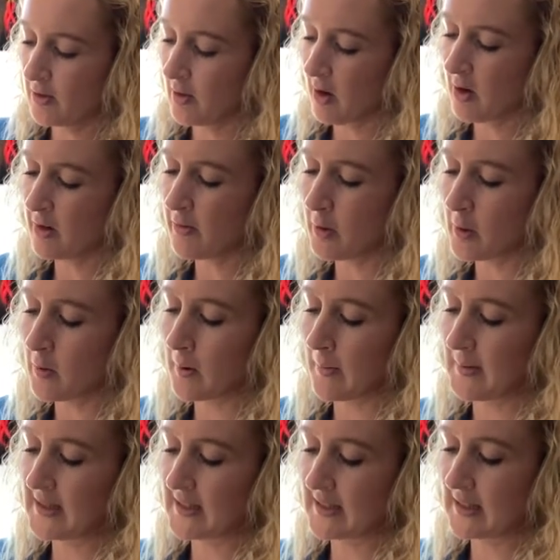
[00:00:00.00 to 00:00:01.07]
Olive oil
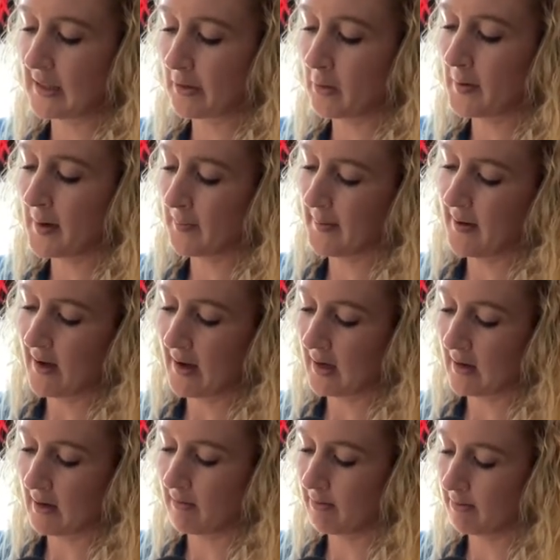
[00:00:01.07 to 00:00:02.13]
probably does a little bit, but I
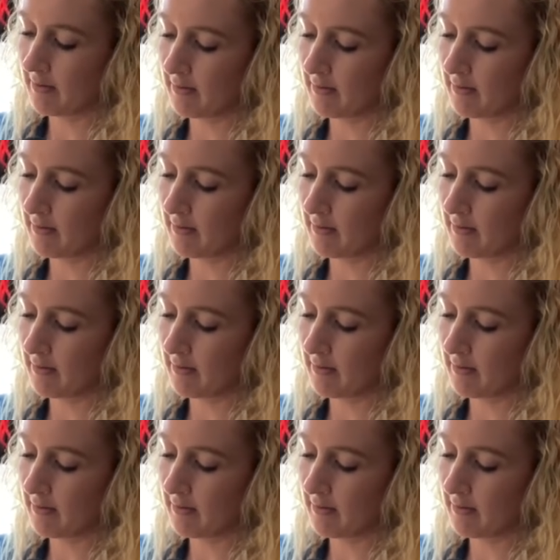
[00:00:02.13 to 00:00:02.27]
love